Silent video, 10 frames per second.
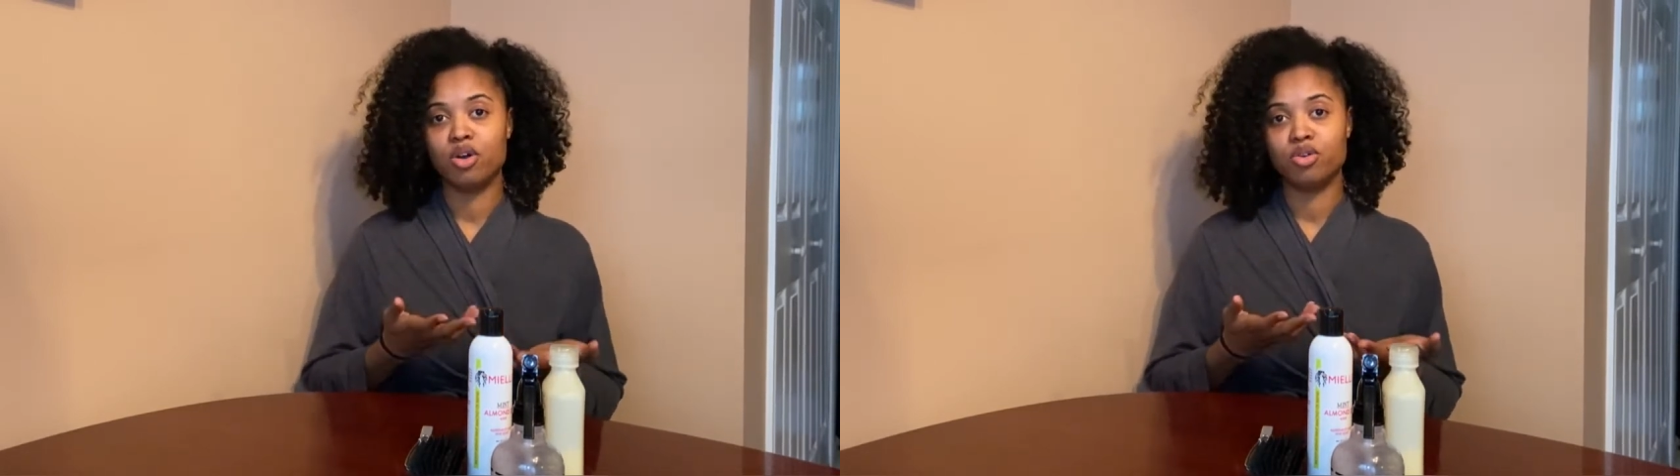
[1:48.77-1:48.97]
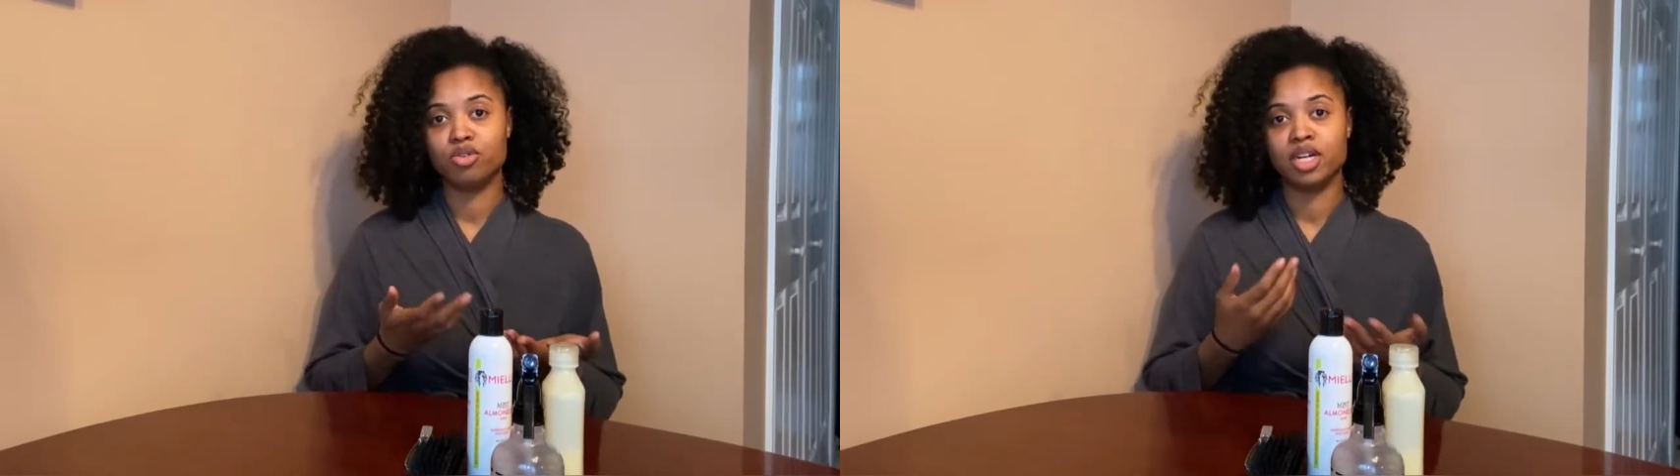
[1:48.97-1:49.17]

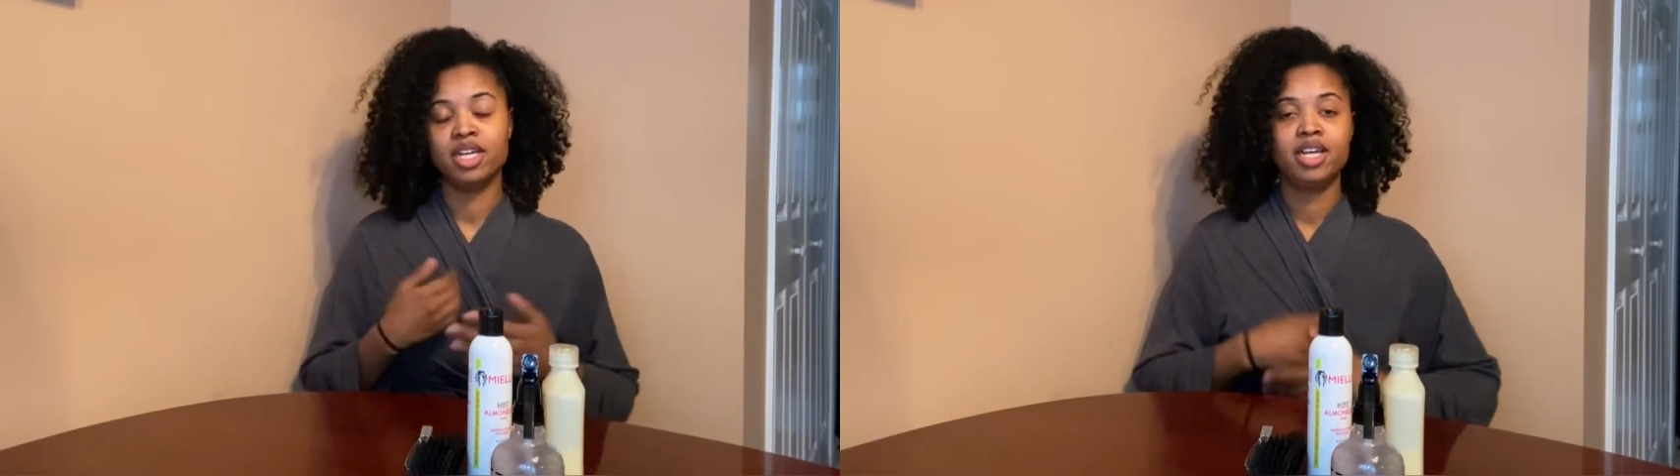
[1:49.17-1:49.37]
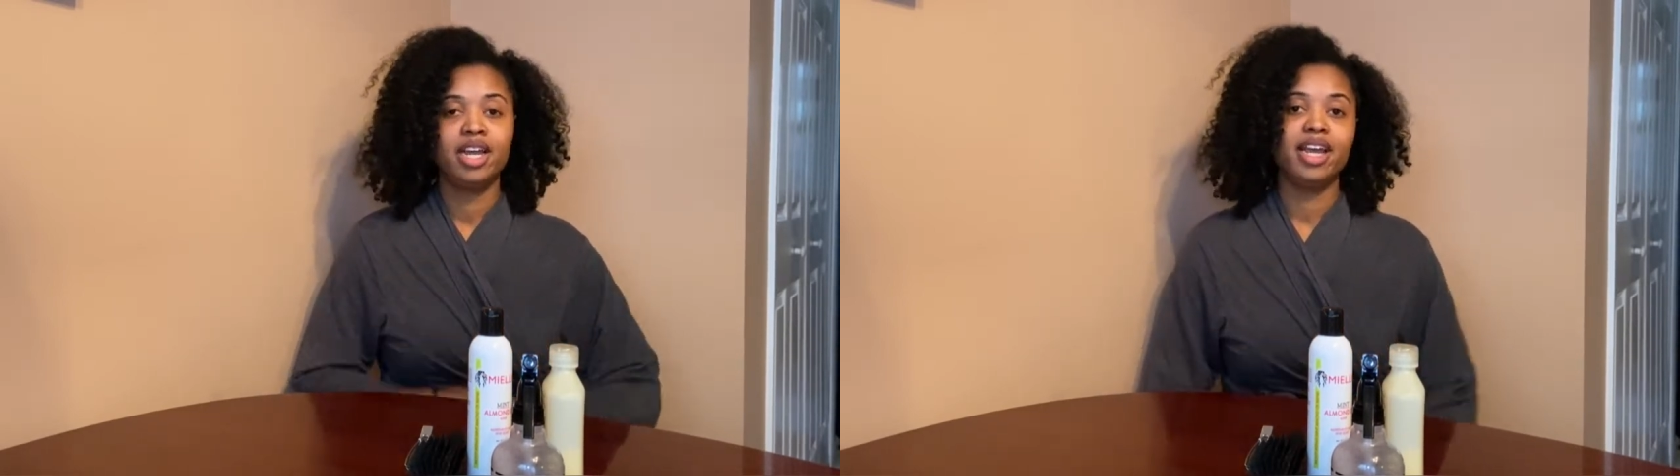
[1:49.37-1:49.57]
own
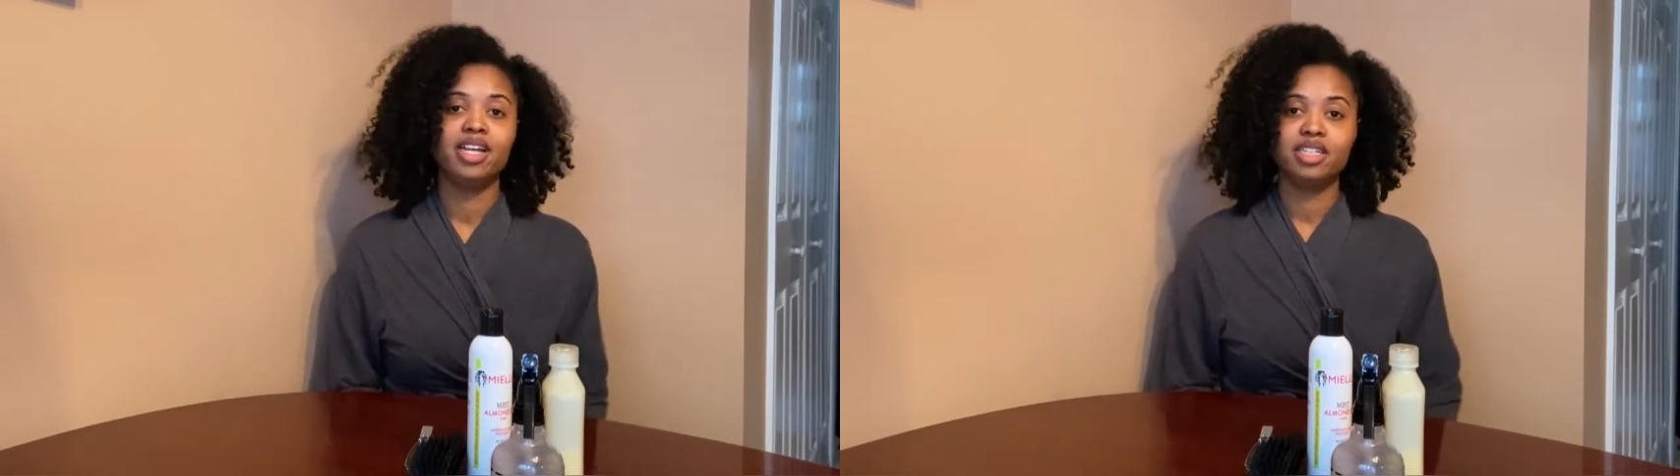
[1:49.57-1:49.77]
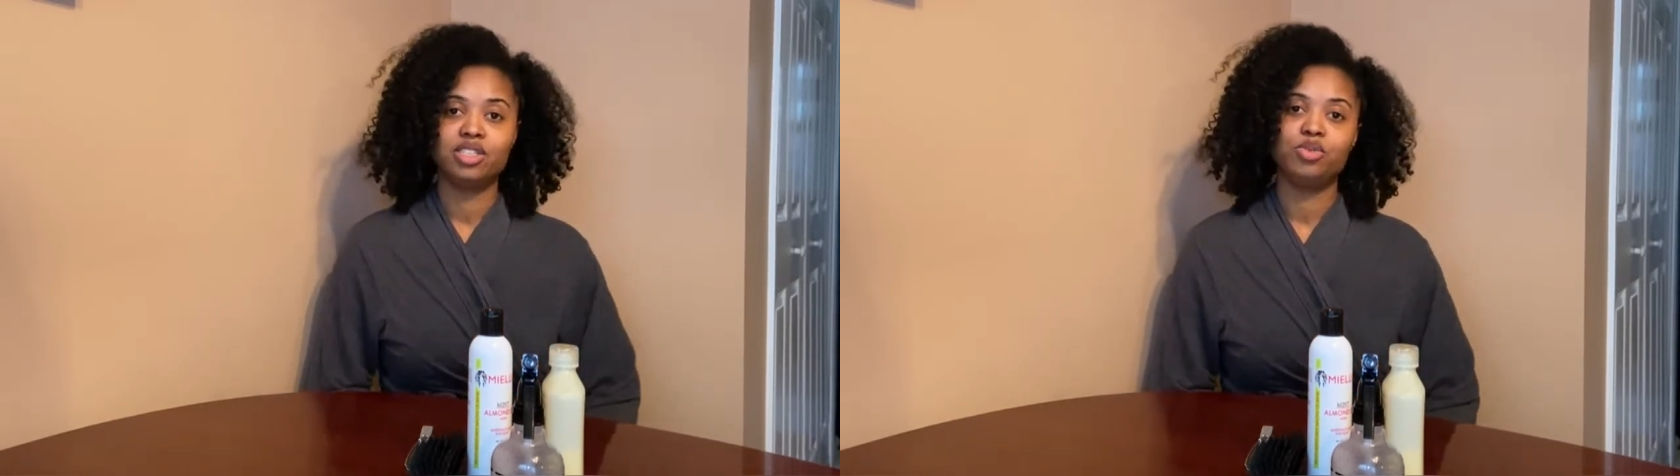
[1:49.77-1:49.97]

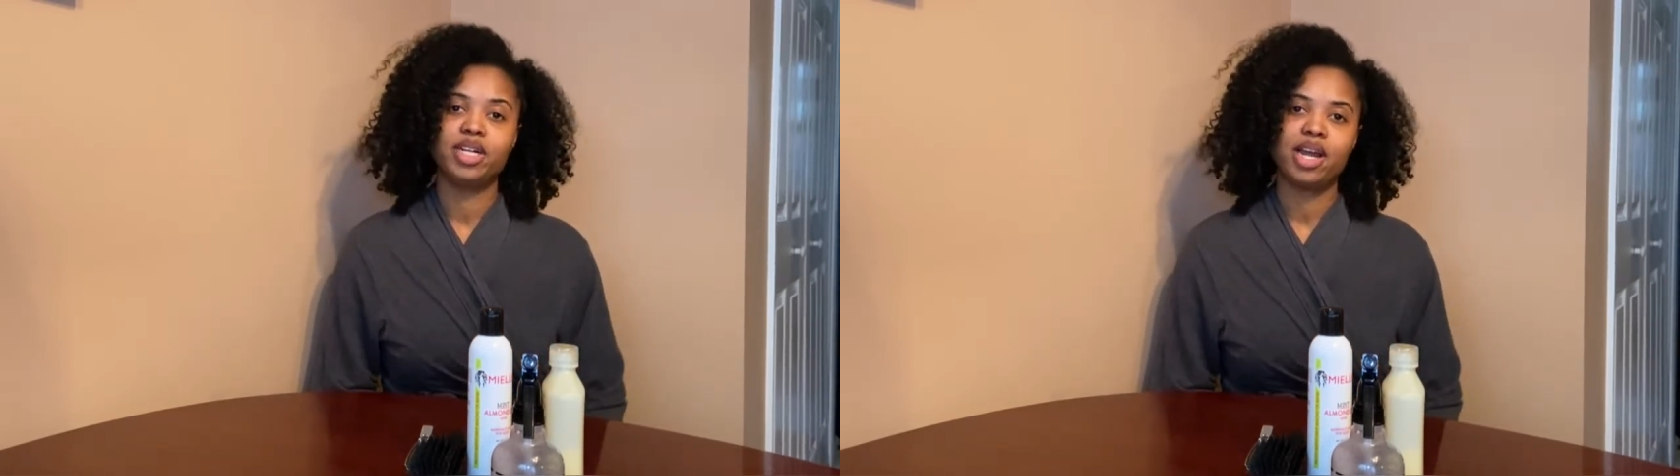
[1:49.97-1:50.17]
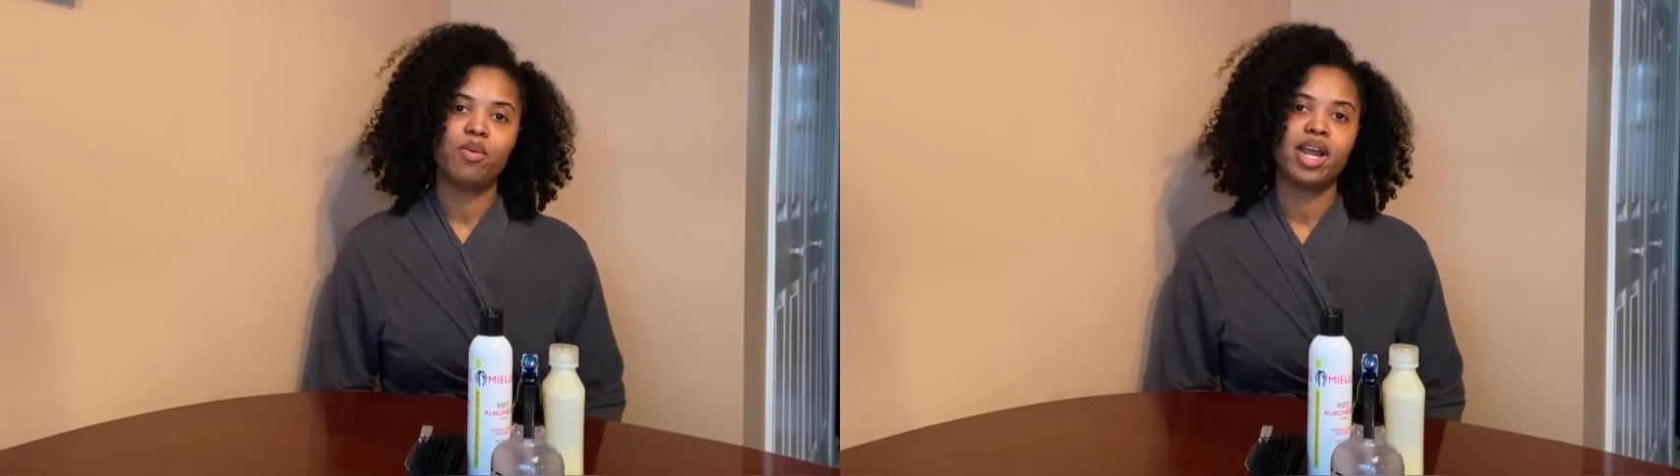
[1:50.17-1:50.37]
and do it
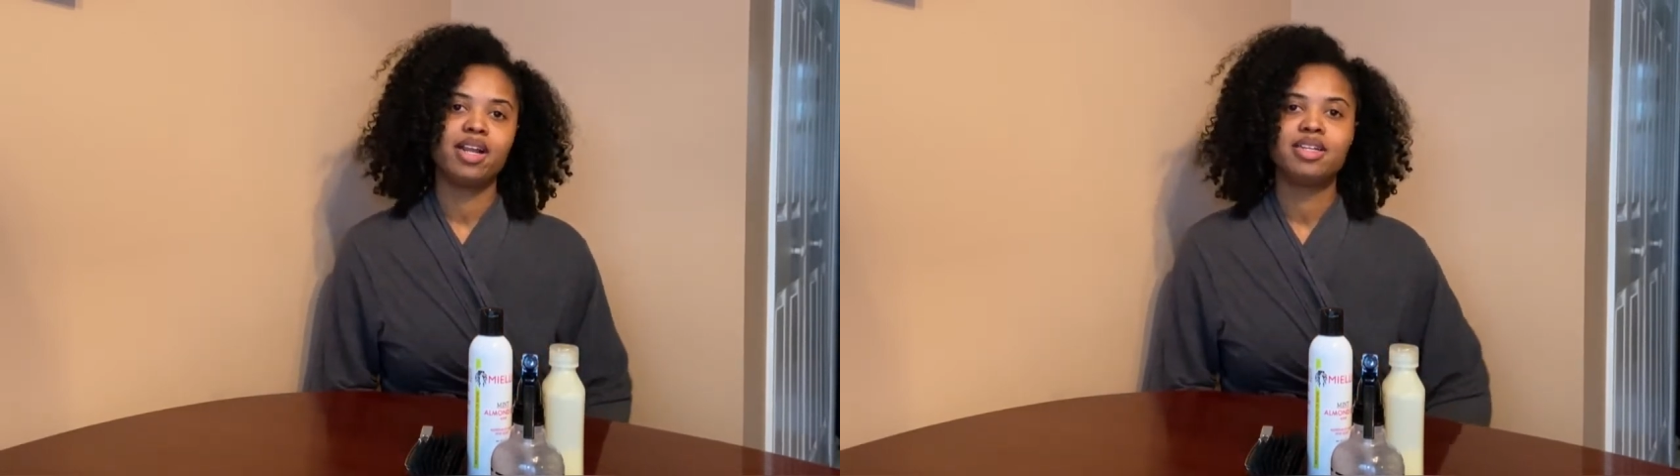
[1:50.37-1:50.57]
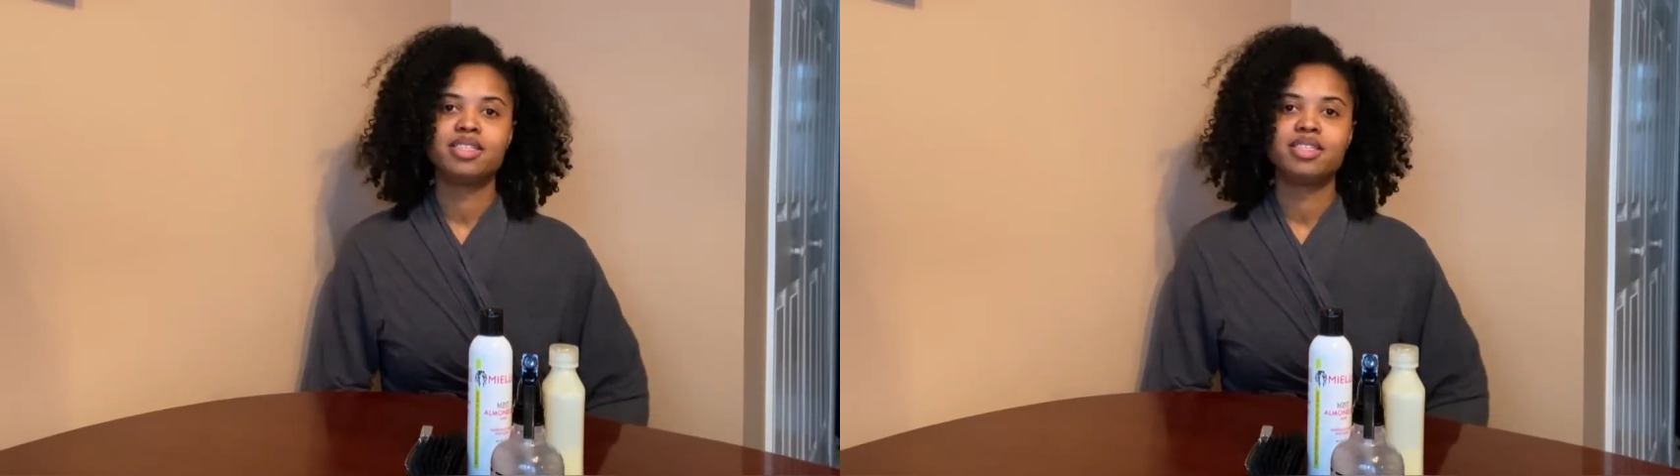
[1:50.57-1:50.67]
that way.